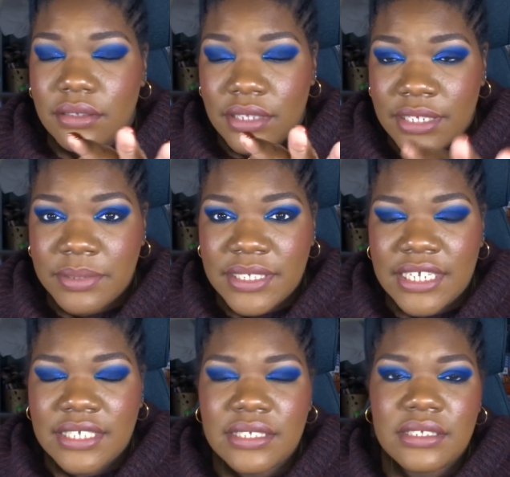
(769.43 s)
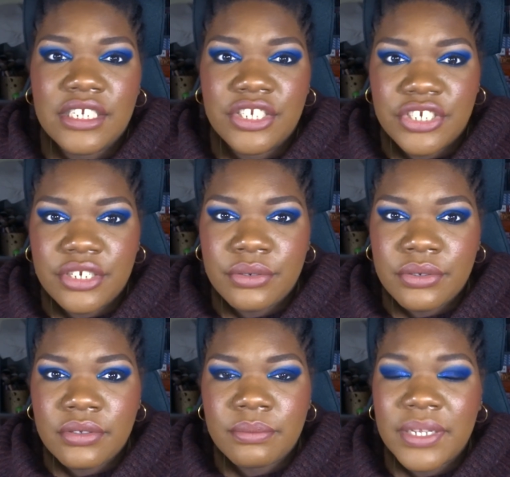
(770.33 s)
lipsticks in
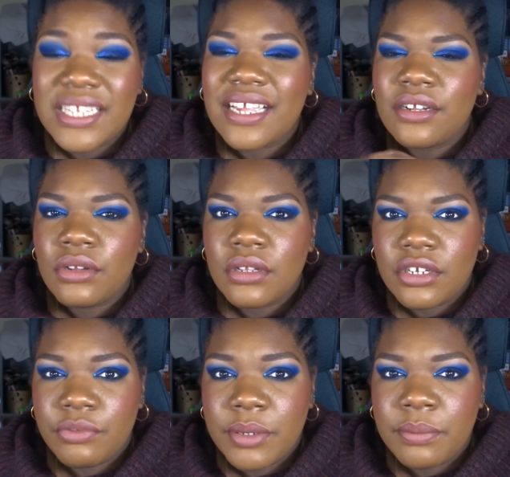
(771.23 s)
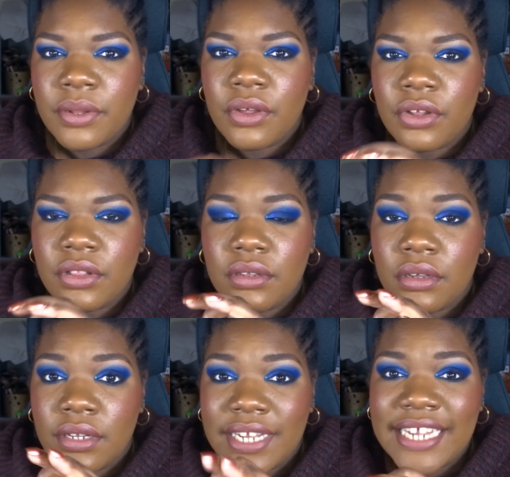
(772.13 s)
general, but I know a lot of people
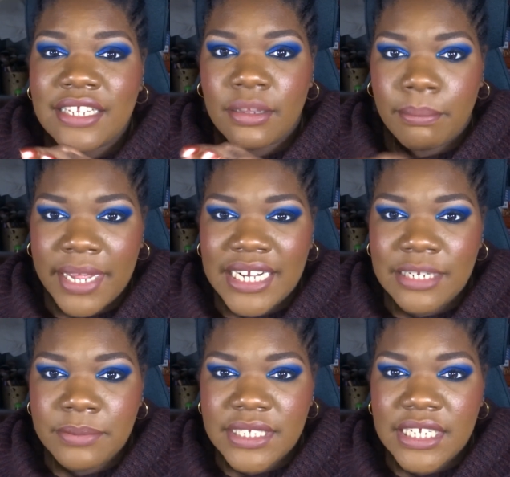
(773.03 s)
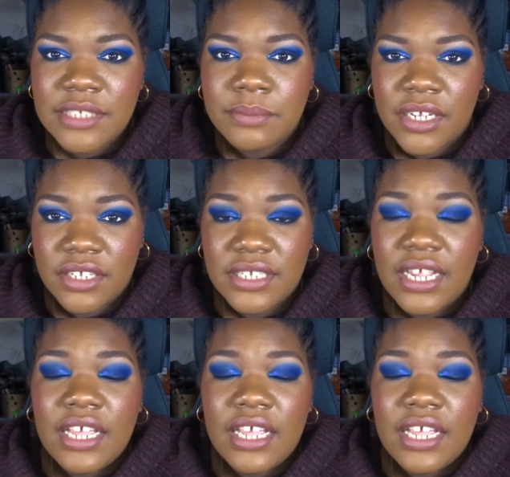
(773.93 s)
like the matte lipsticks because